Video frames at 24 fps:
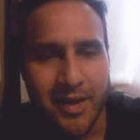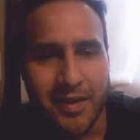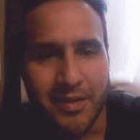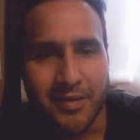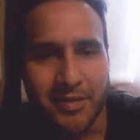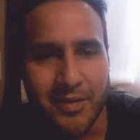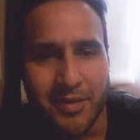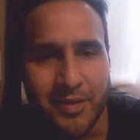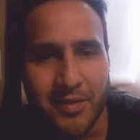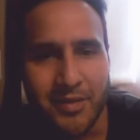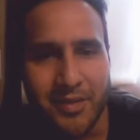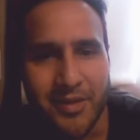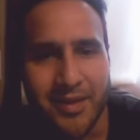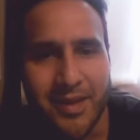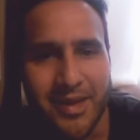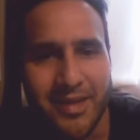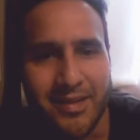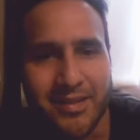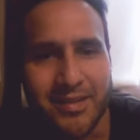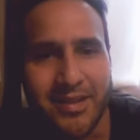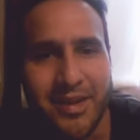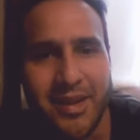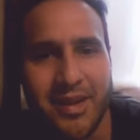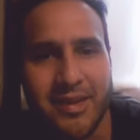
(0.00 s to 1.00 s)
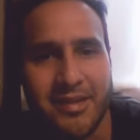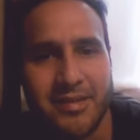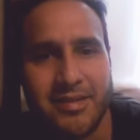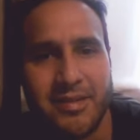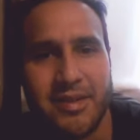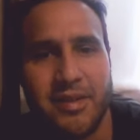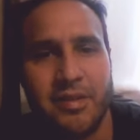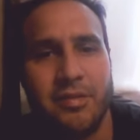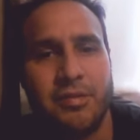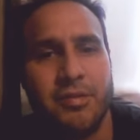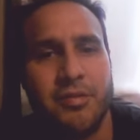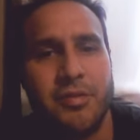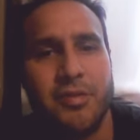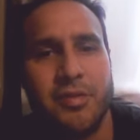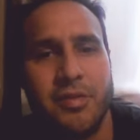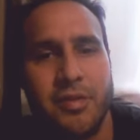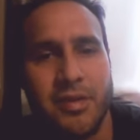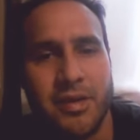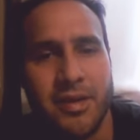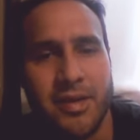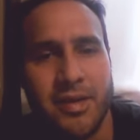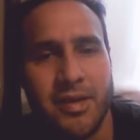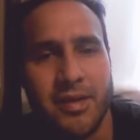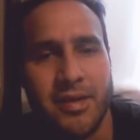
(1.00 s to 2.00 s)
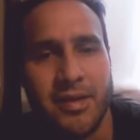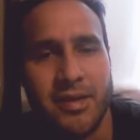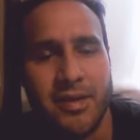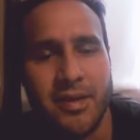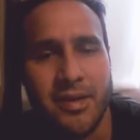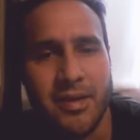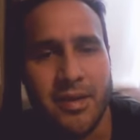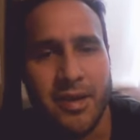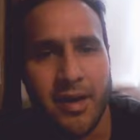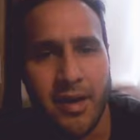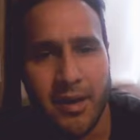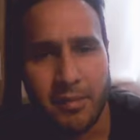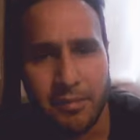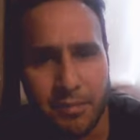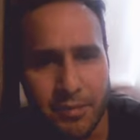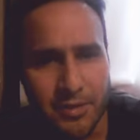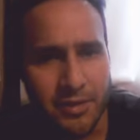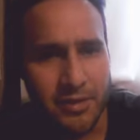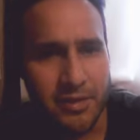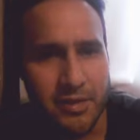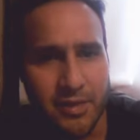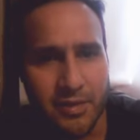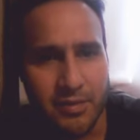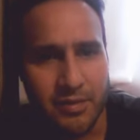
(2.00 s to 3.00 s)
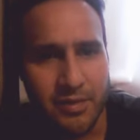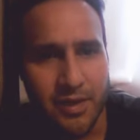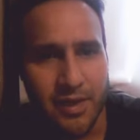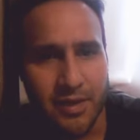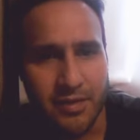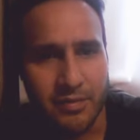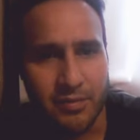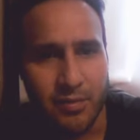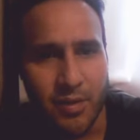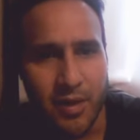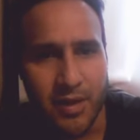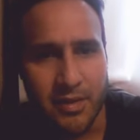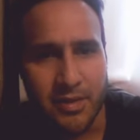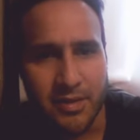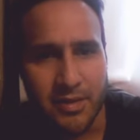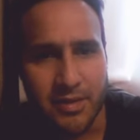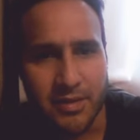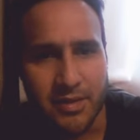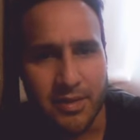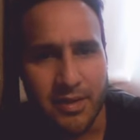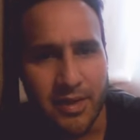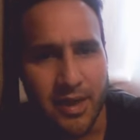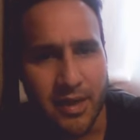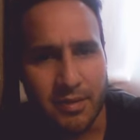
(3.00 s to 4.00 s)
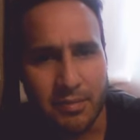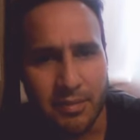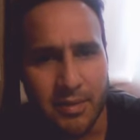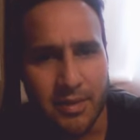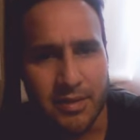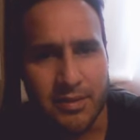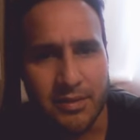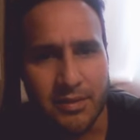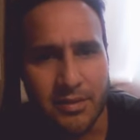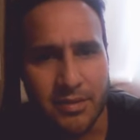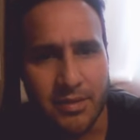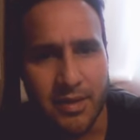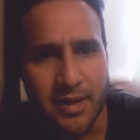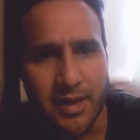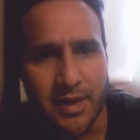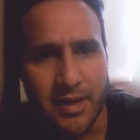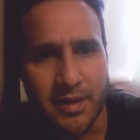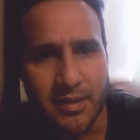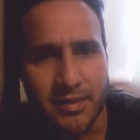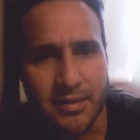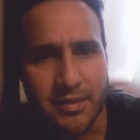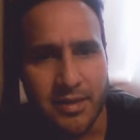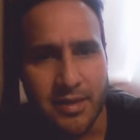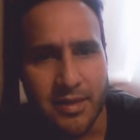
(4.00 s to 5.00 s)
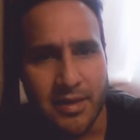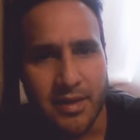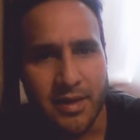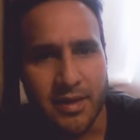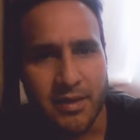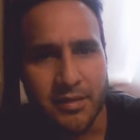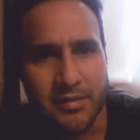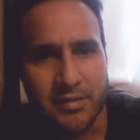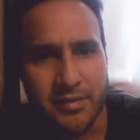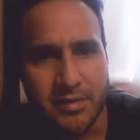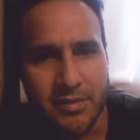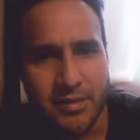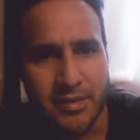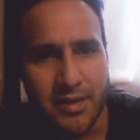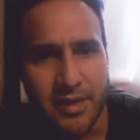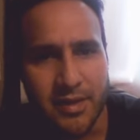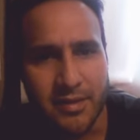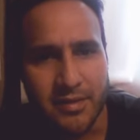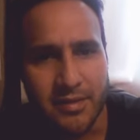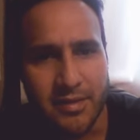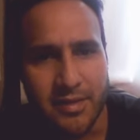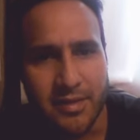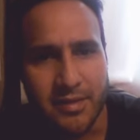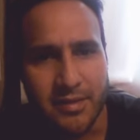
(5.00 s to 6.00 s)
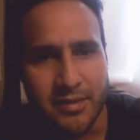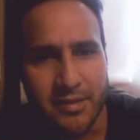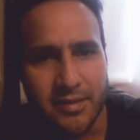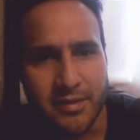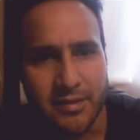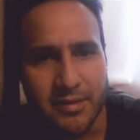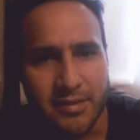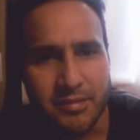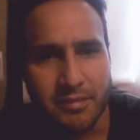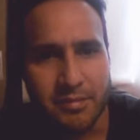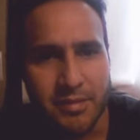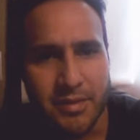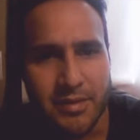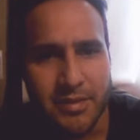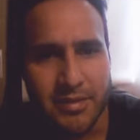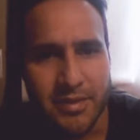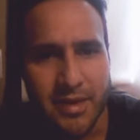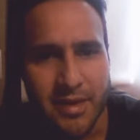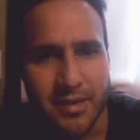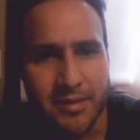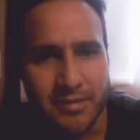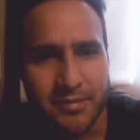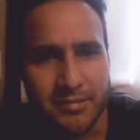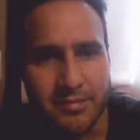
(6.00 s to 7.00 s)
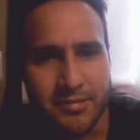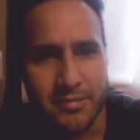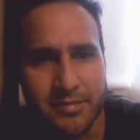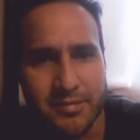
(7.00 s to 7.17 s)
So again, guys, thanks for tuning in. I appreciate you guys watching. God bless you guys. I'll see you guys later. Peace out.